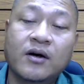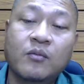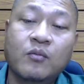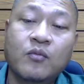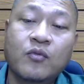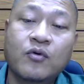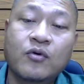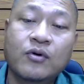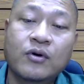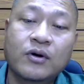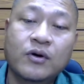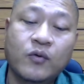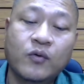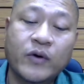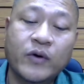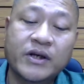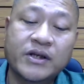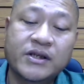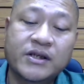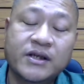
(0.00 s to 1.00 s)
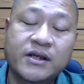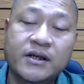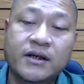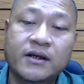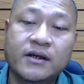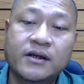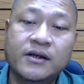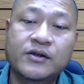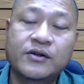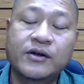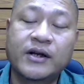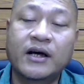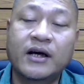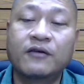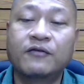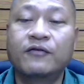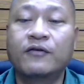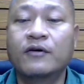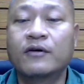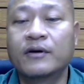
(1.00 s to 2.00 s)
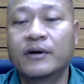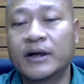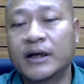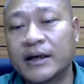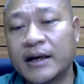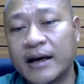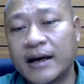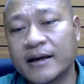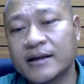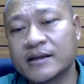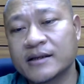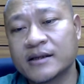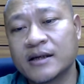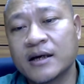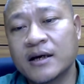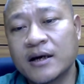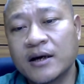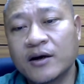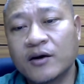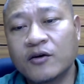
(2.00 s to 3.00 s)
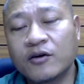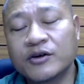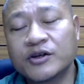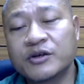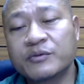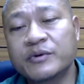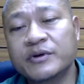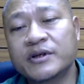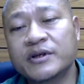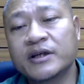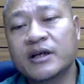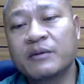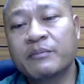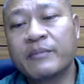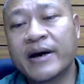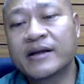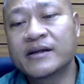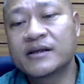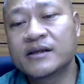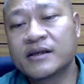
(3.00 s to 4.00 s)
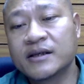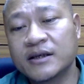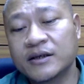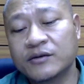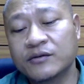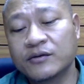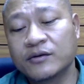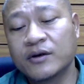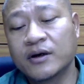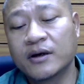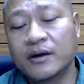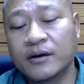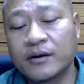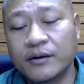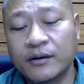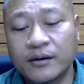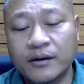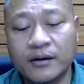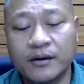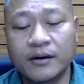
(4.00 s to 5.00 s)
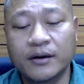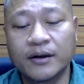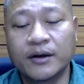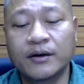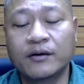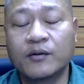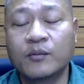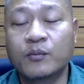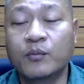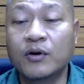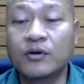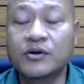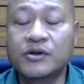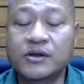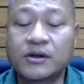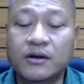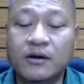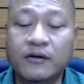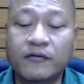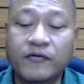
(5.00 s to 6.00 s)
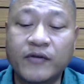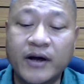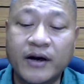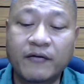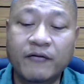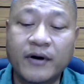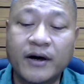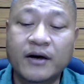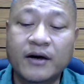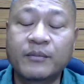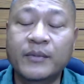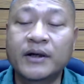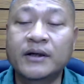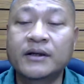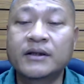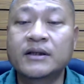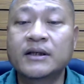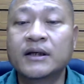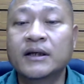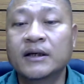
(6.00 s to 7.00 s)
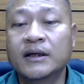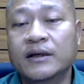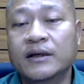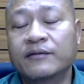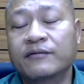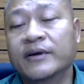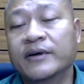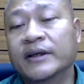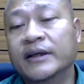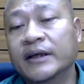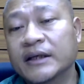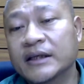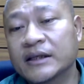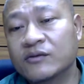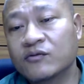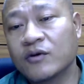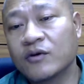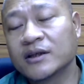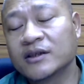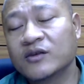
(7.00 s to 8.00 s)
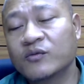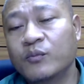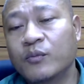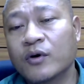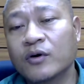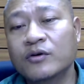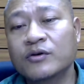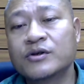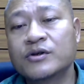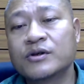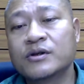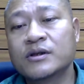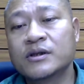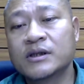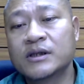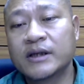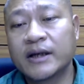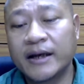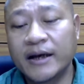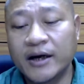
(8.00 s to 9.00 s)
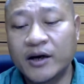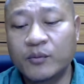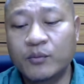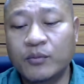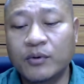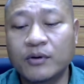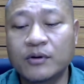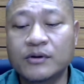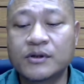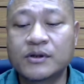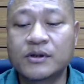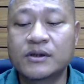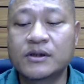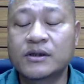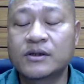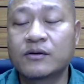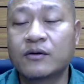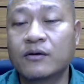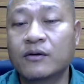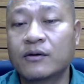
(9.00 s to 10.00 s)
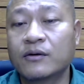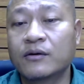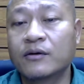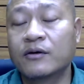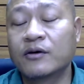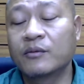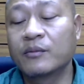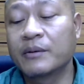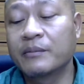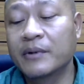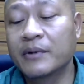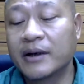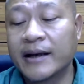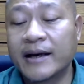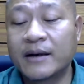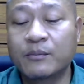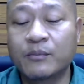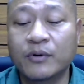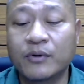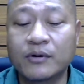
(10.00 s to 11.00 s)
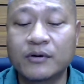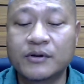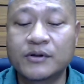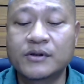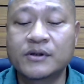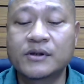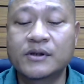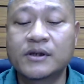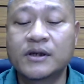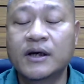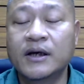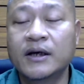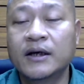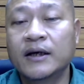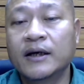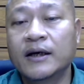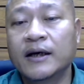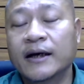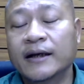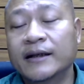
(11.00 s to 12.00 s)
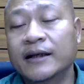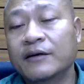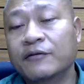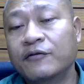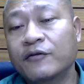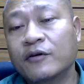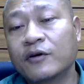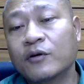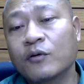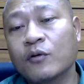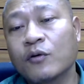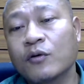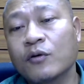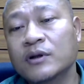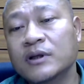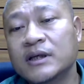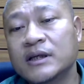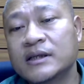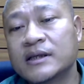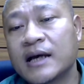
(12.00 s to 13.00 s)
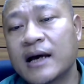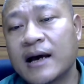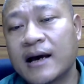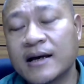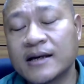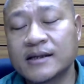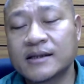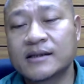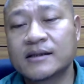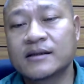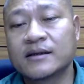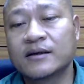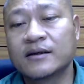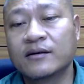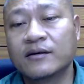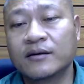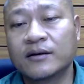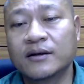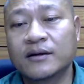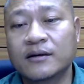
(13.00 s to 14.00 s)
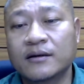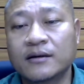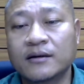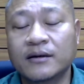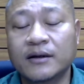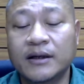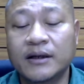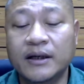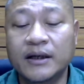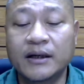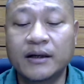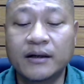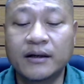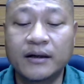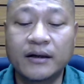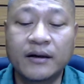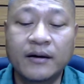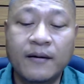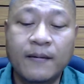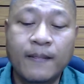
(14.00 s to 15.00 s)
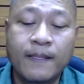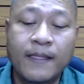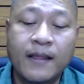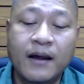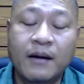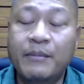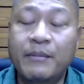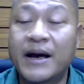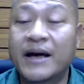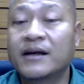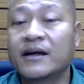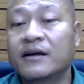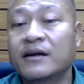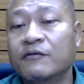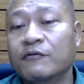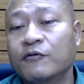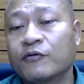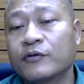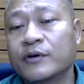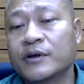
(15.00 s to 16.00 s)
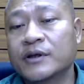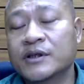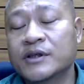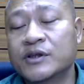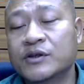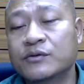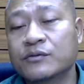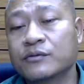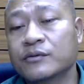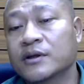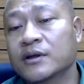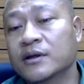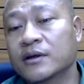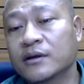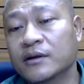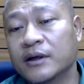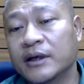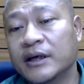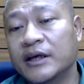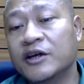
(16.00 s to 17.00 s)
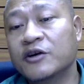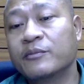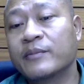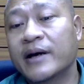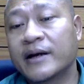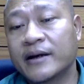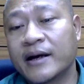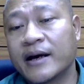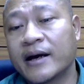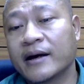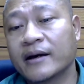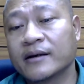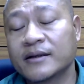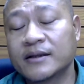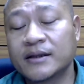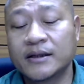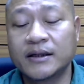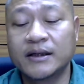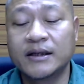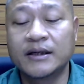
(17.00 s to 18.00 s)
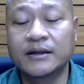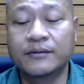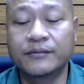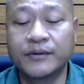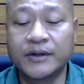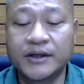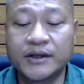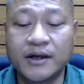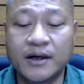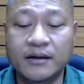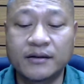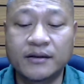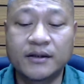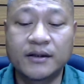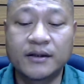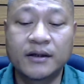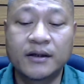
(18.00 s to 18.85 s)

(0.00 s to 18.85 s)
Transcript: more waste. So therefore, it has contributed immensely to the pollution of the environment, whether it's water pollutions, air pollutions, or maybe land pollutions. And therefore, all this has a bad influence to the human health in return.